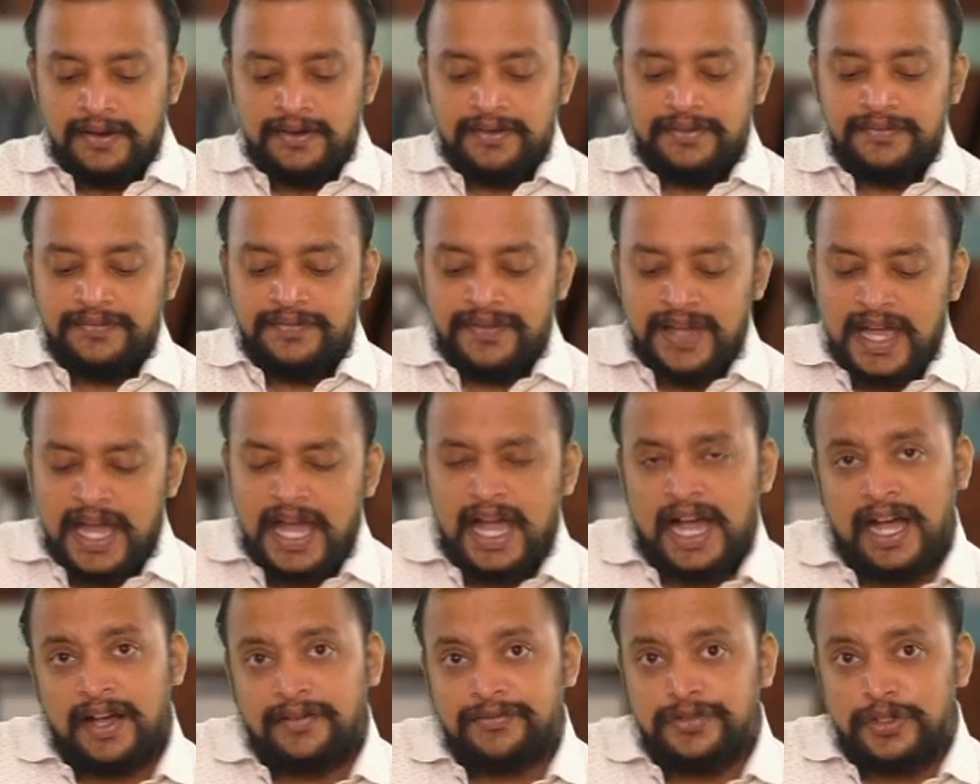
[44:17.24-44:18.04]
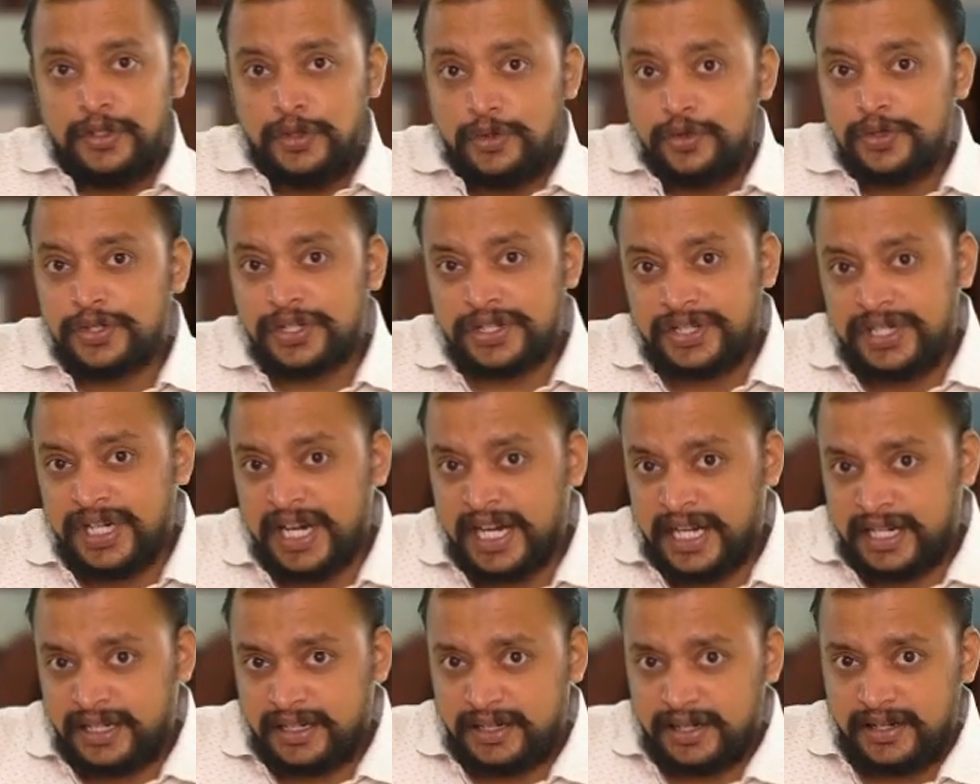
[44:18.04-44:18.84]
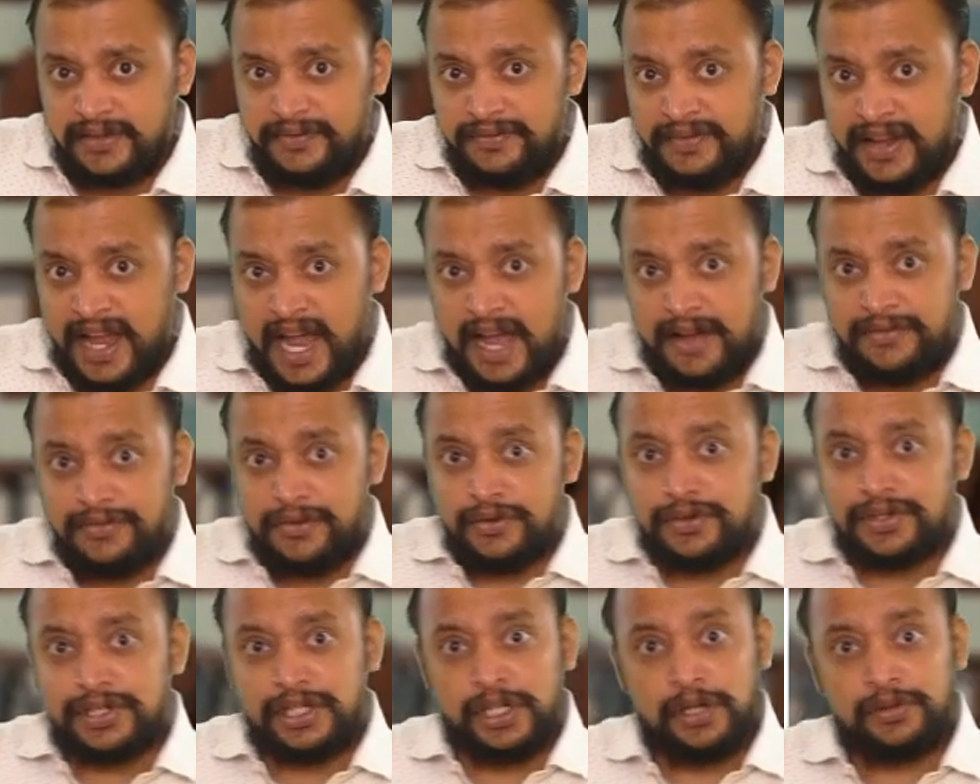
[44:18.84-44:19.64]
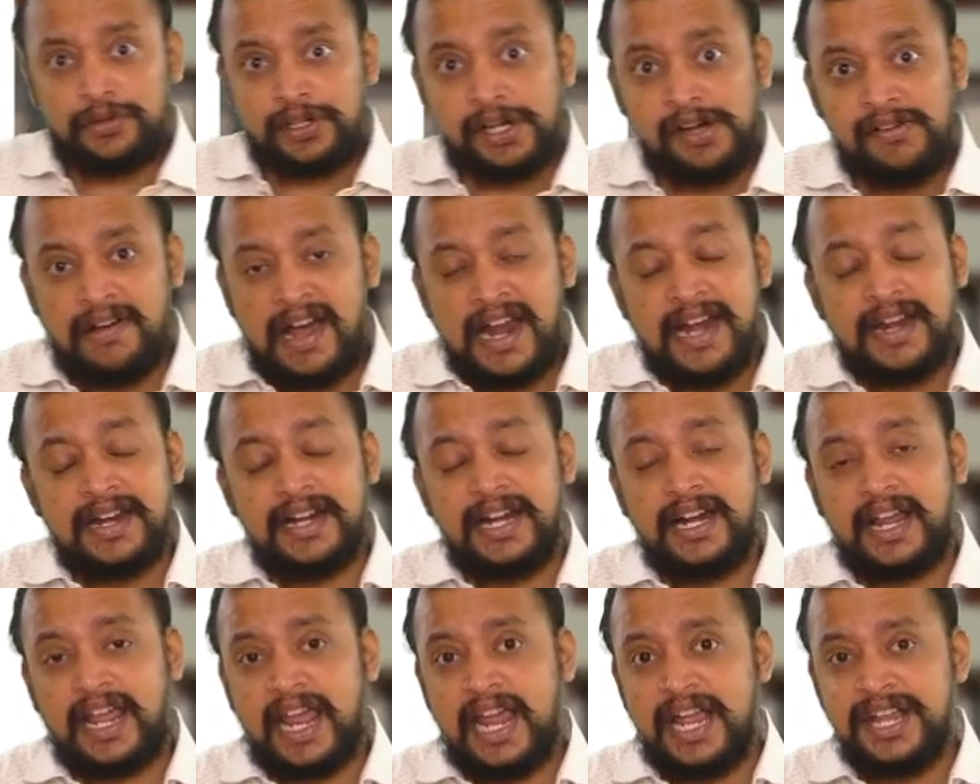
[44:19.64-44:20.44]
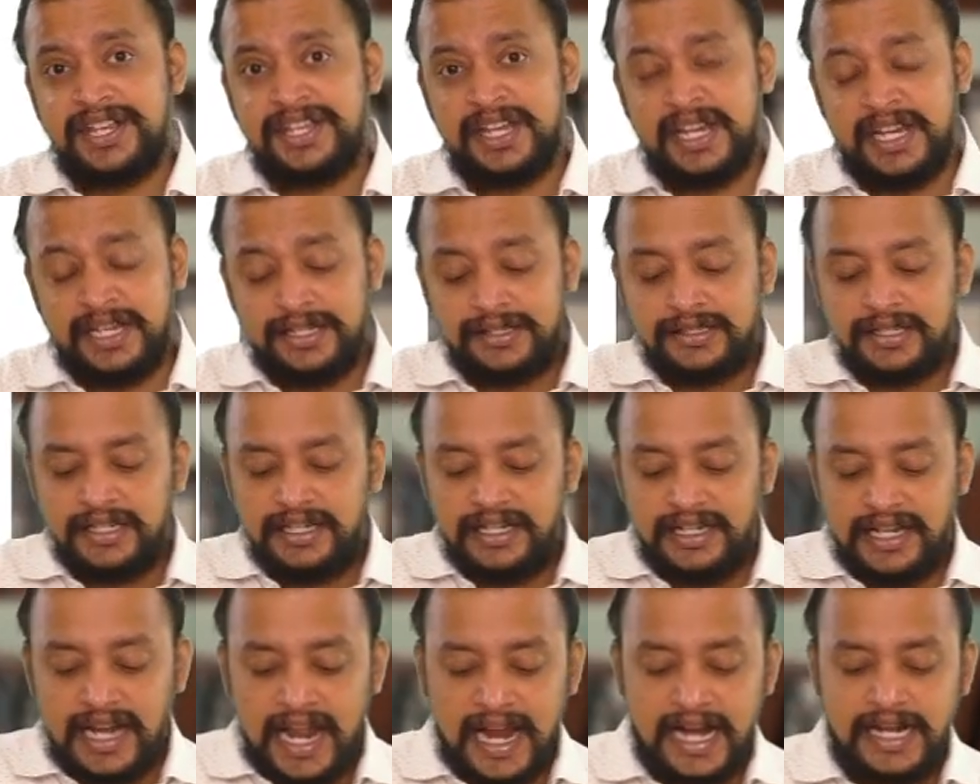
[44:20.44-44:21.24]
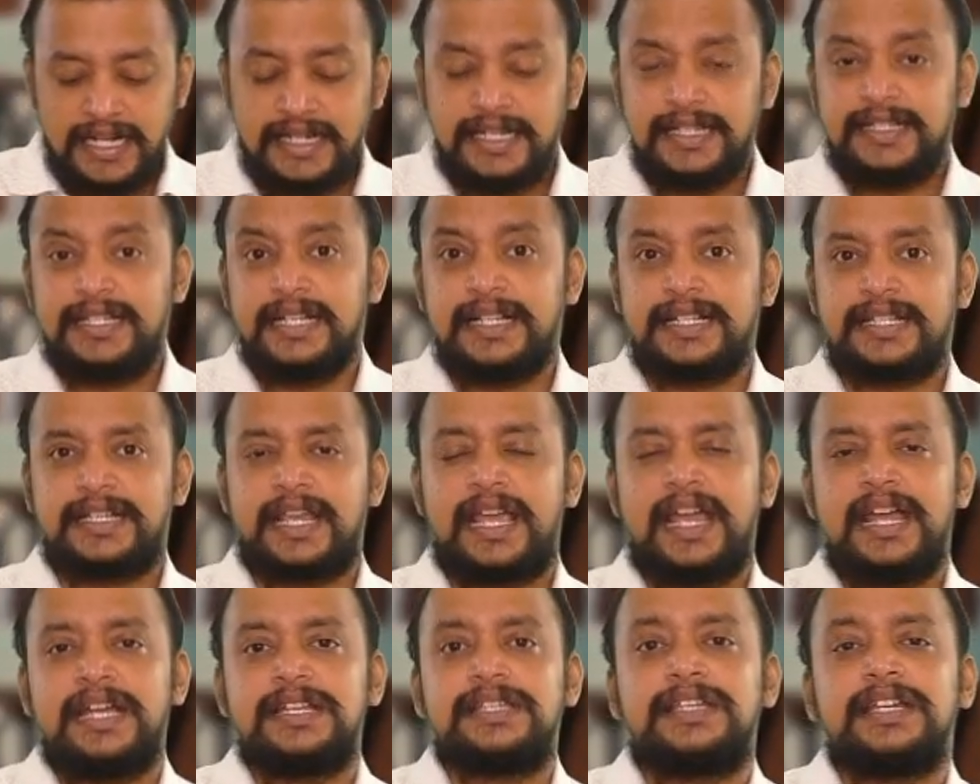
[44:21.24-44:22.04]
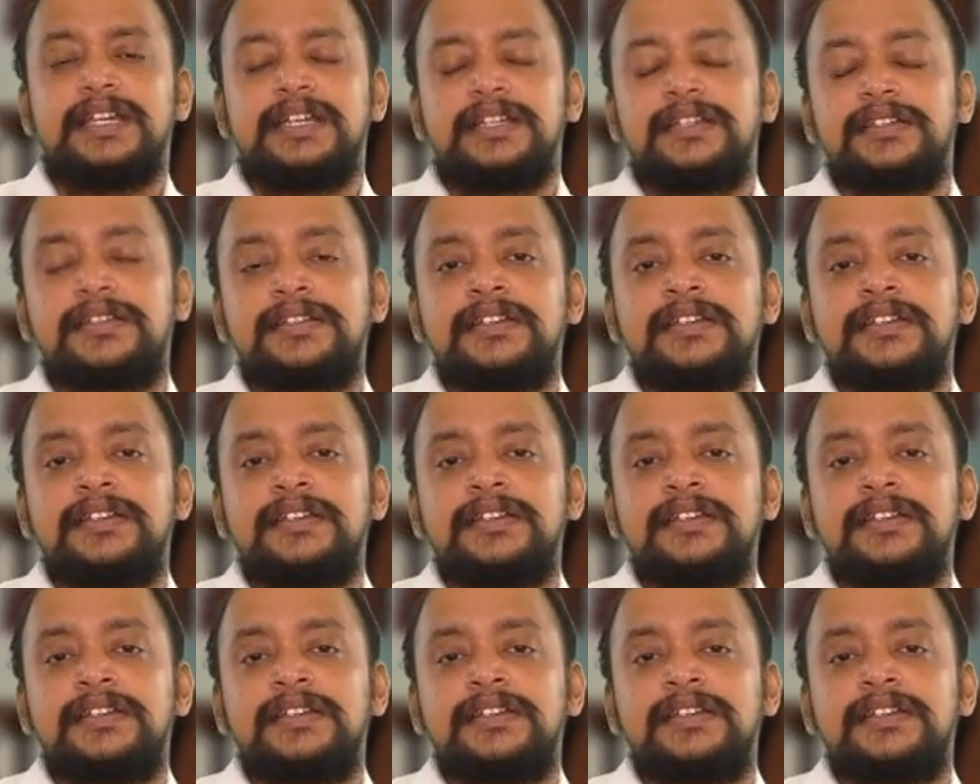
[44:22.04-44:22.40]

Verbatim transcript: we have used it, we have used out of 100 kgs, 96 kgs